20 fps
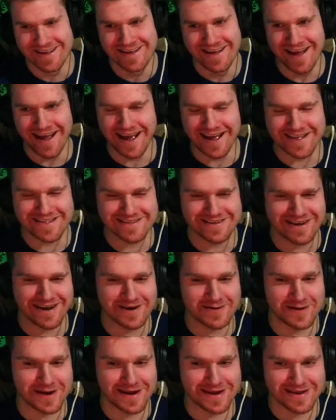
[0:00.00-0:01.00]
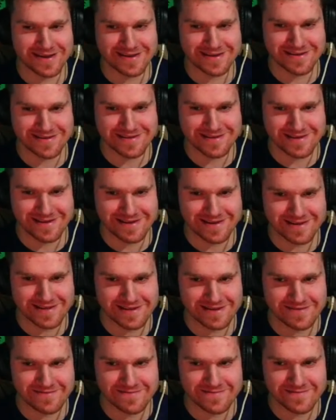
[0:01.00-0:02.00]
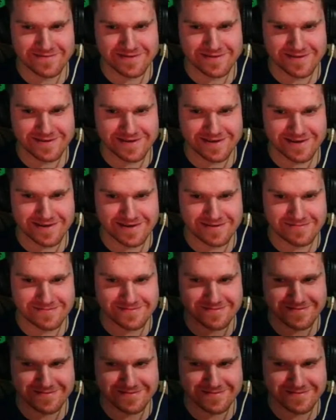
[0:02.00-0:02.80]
uh, no, I... I lived, um...